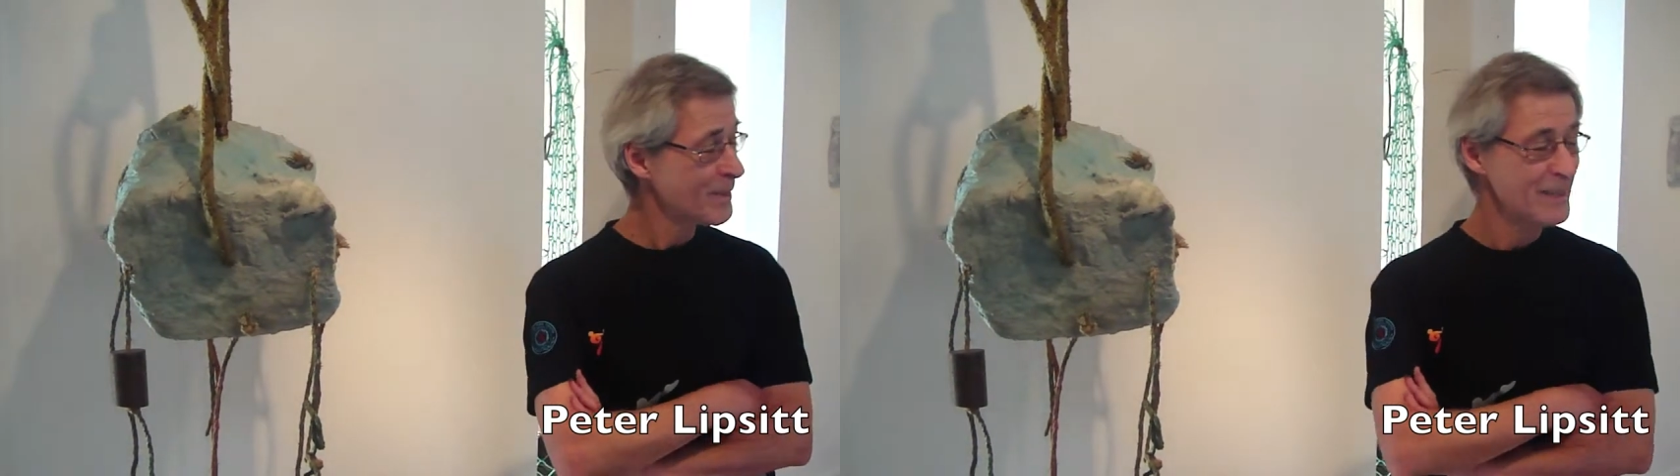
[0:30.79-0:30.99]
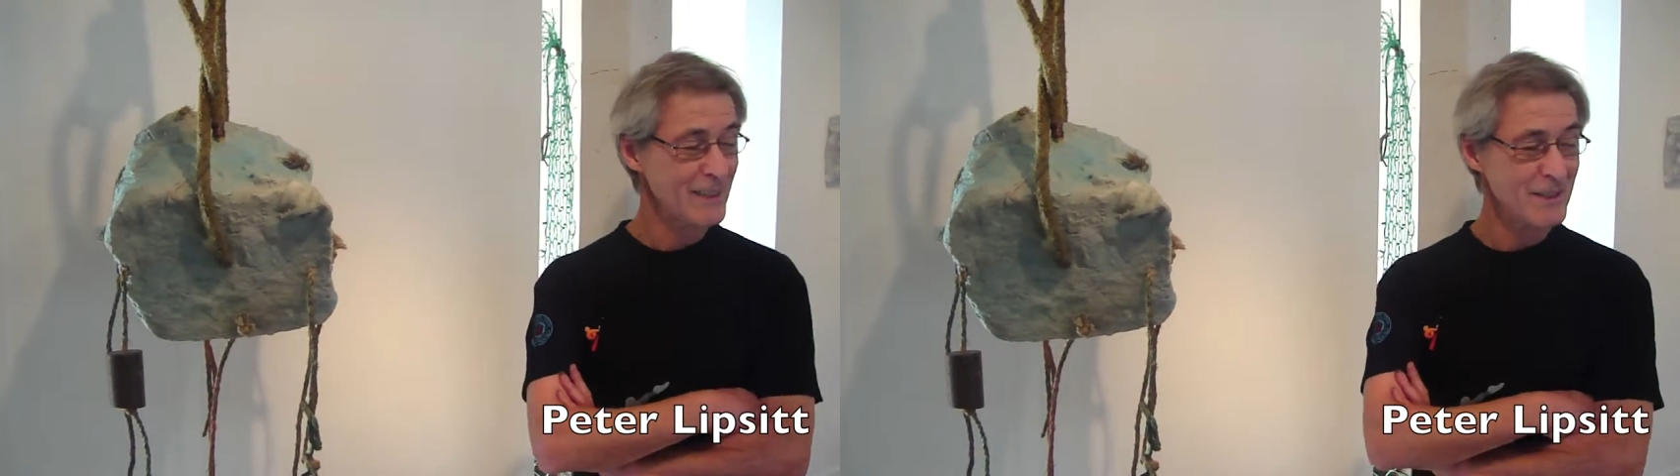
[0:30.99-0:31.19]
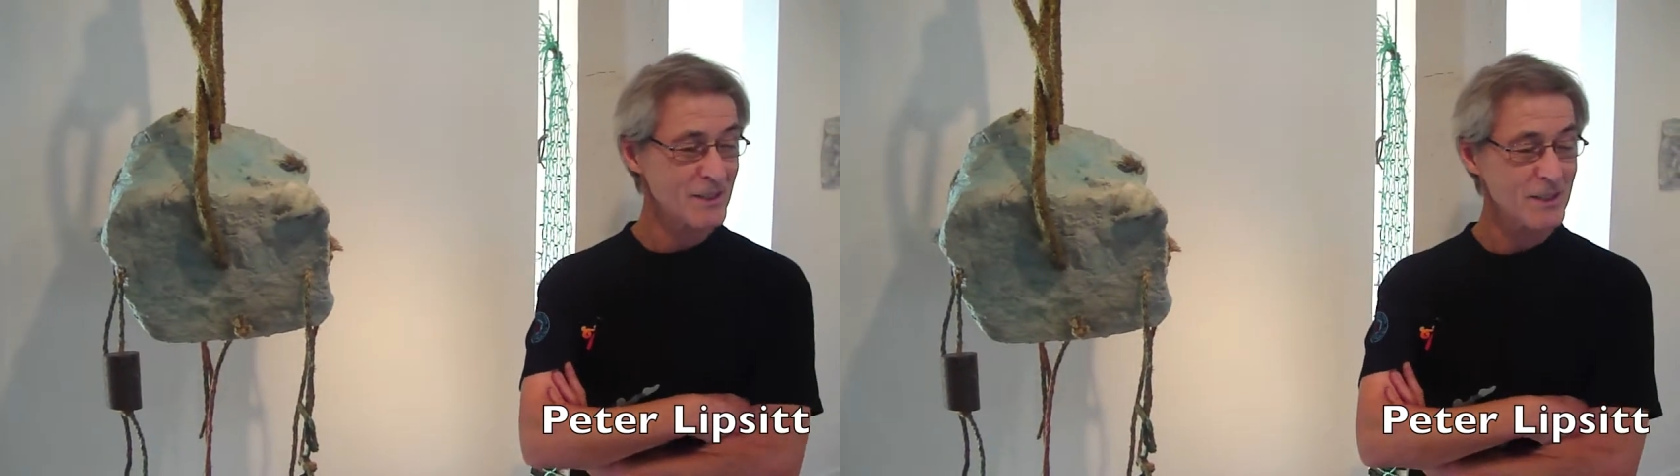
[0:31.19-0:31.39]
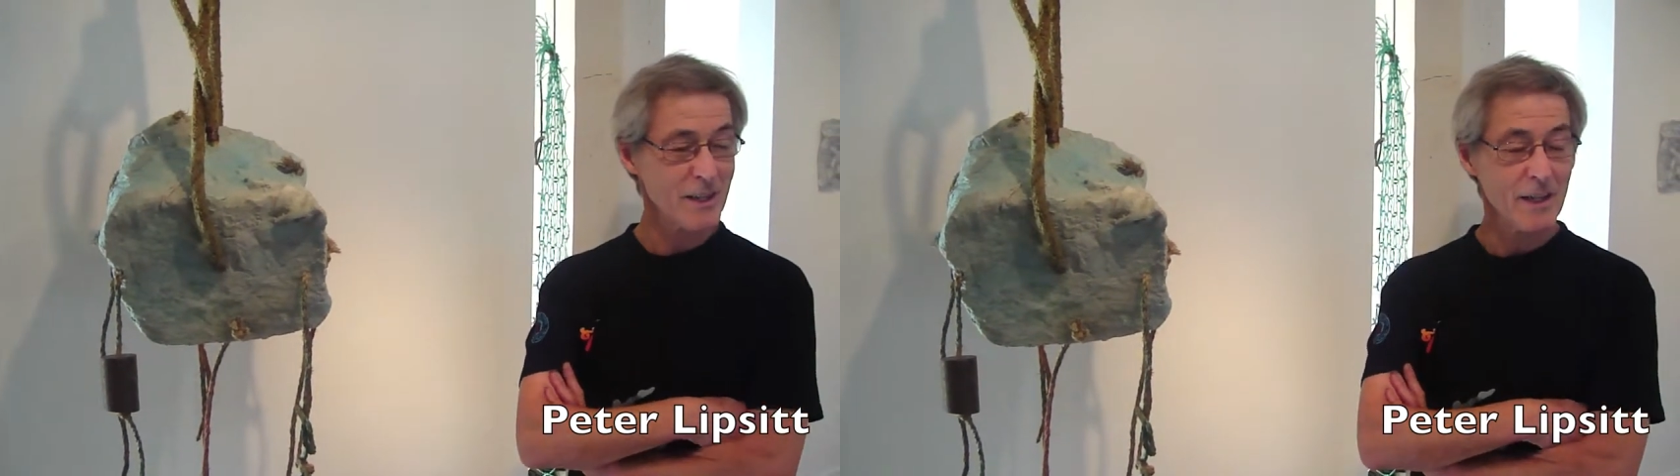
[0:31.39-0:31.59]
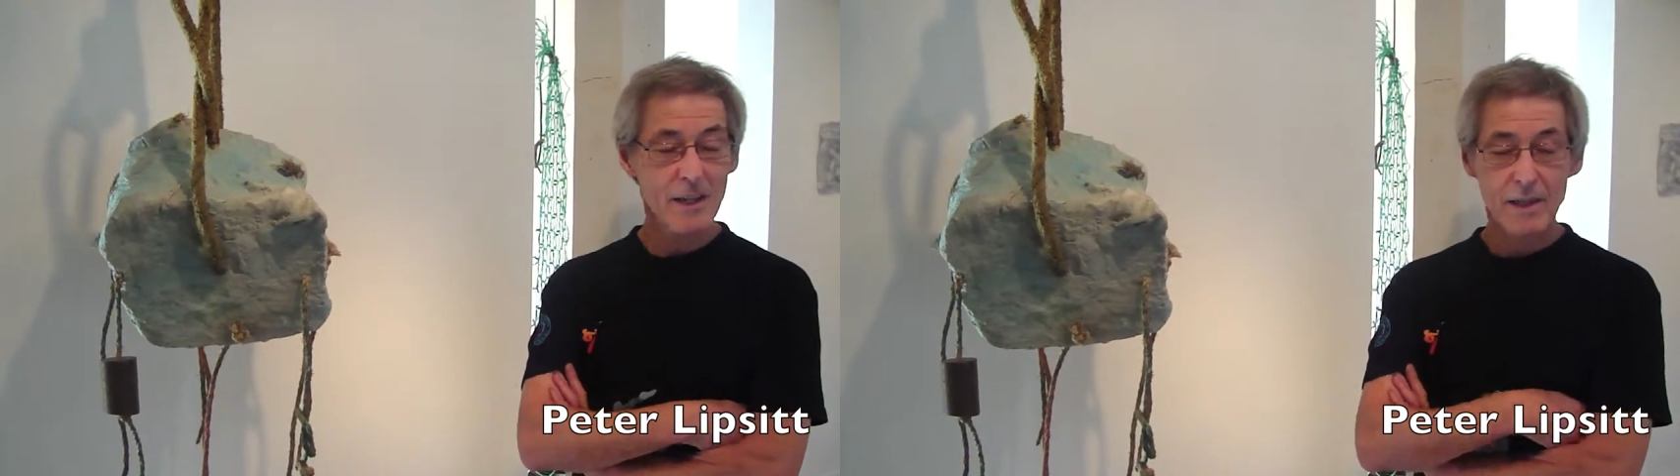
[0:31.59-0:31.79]
is
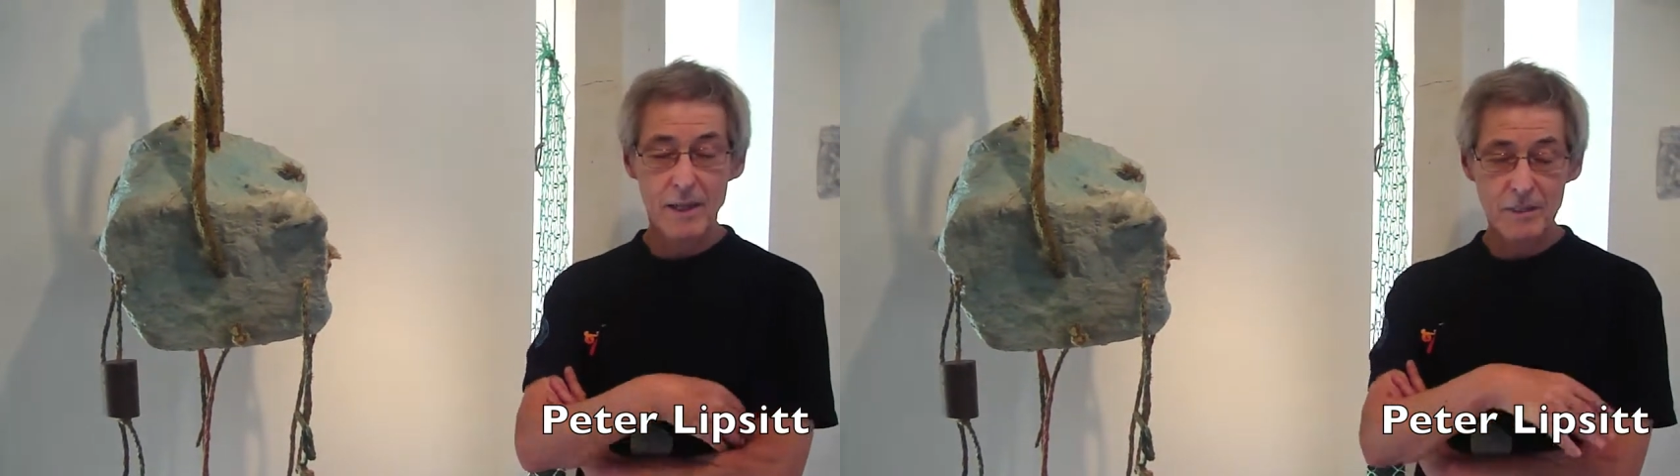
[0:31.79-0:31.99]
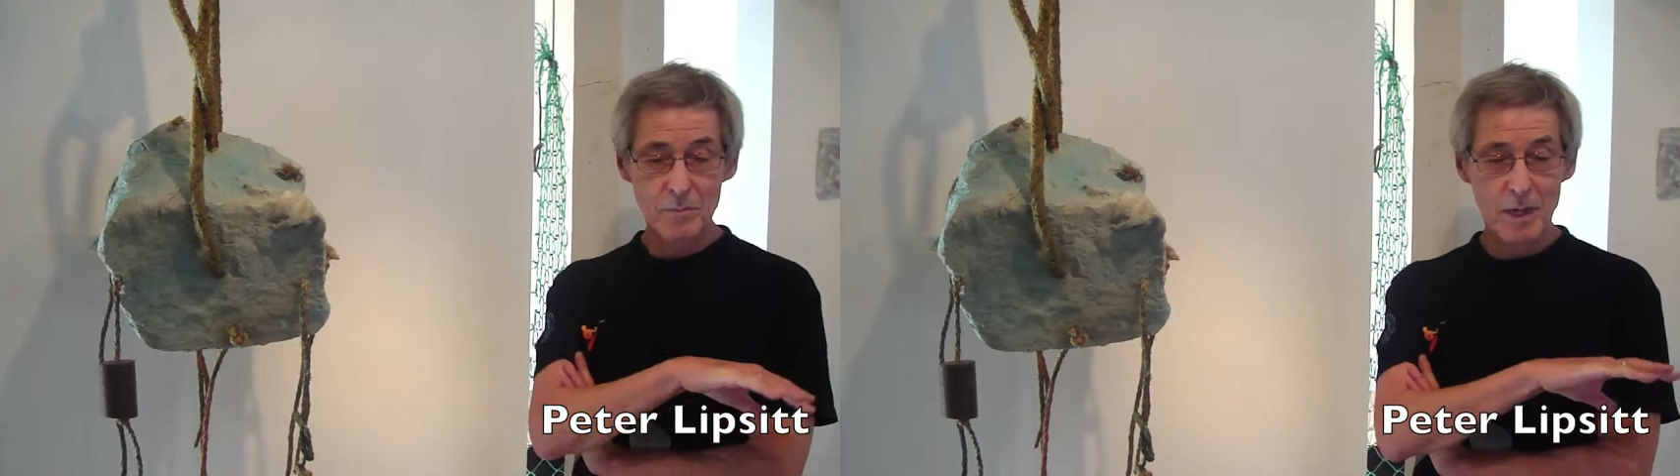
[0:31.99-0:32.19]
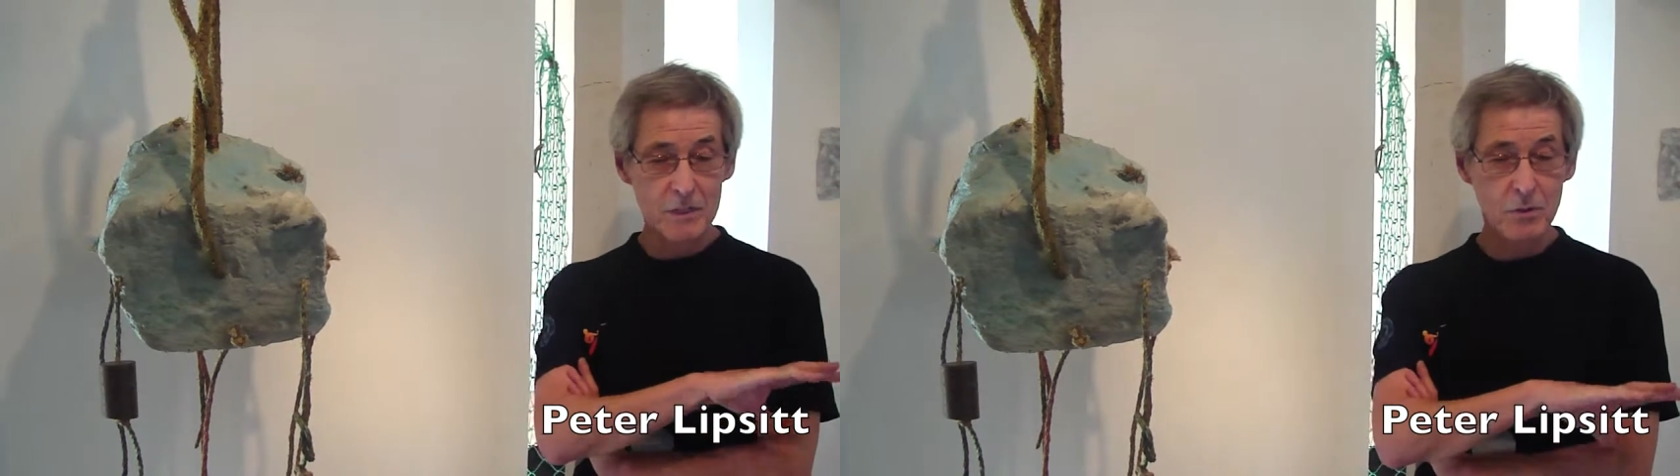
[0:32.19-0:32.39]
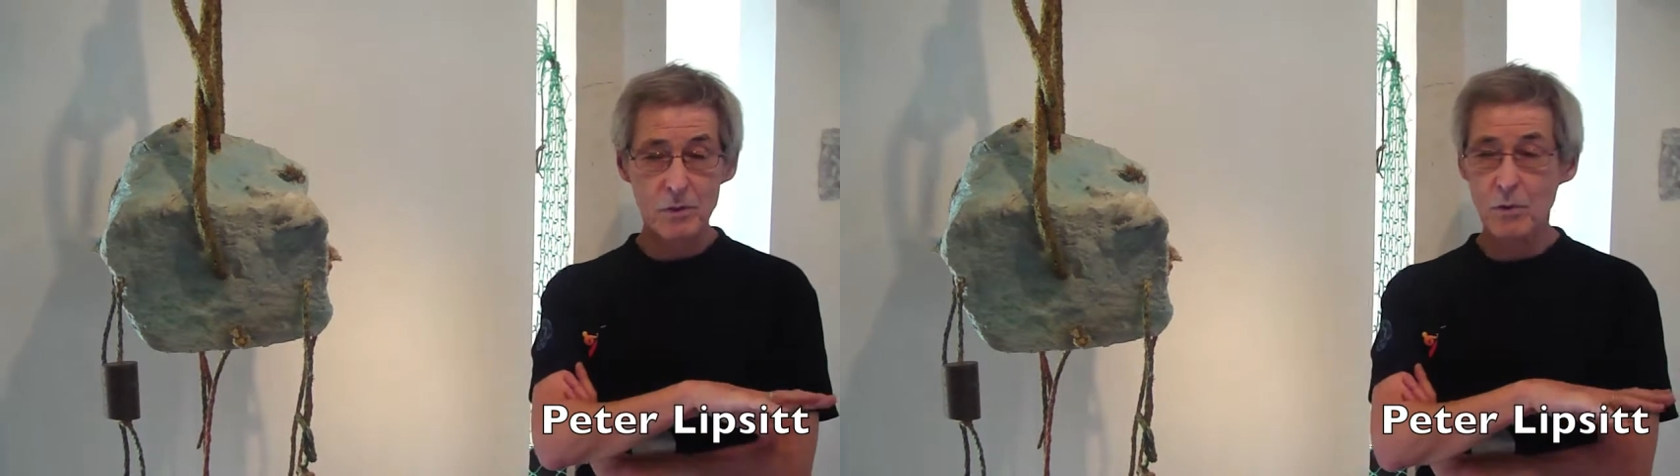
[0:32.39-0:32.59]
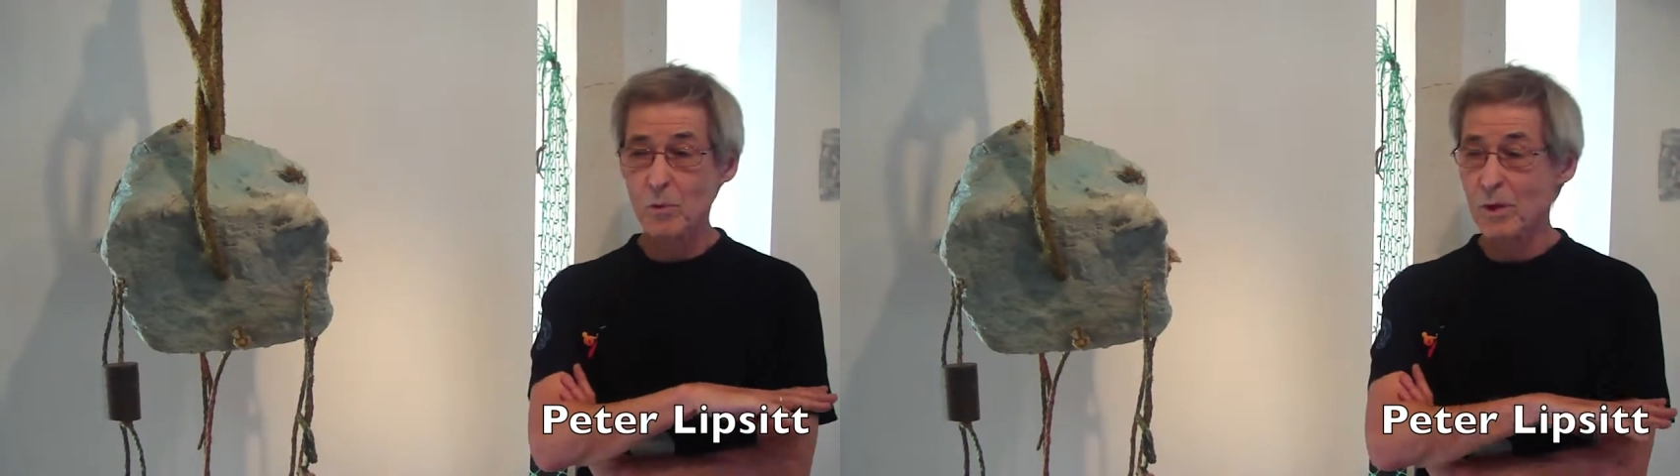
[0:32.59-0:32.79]
my
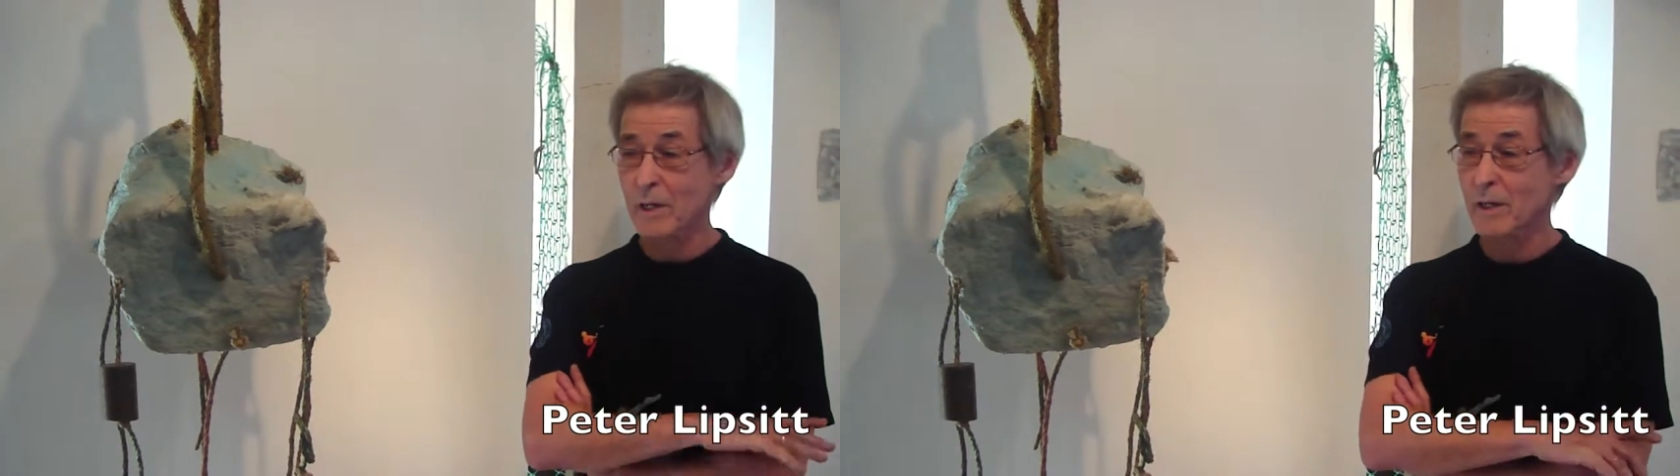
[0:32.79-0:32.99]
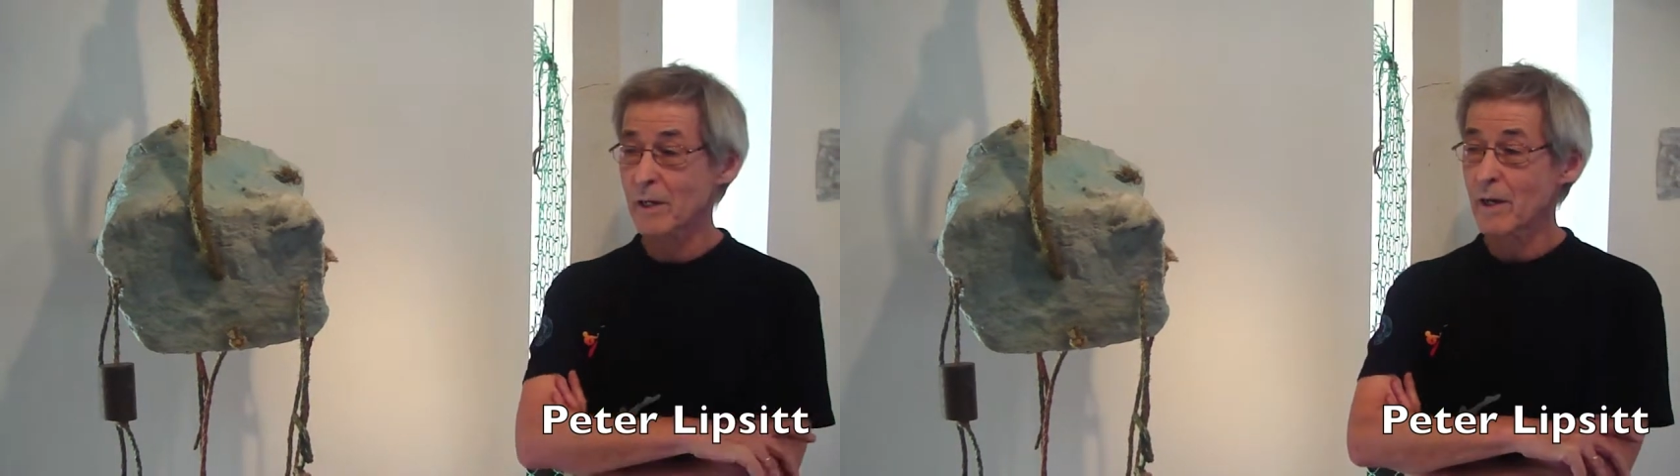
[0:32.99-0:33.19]
solo work,